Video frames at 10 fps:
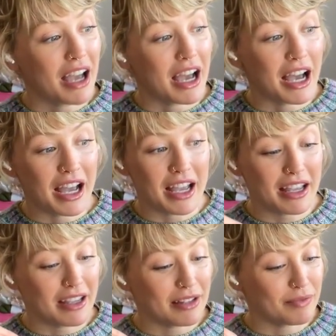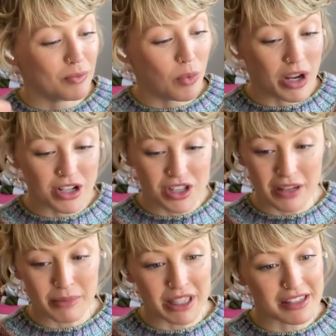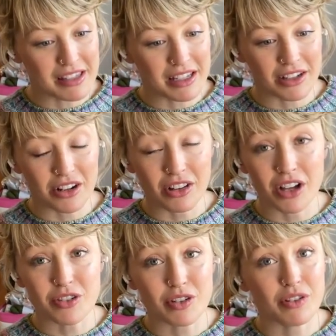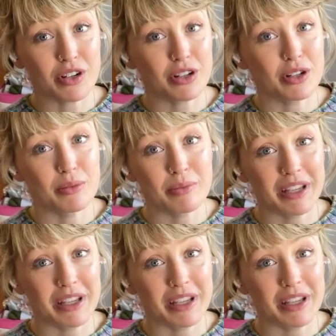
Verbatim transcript: I wash them in the sink in our laundry room,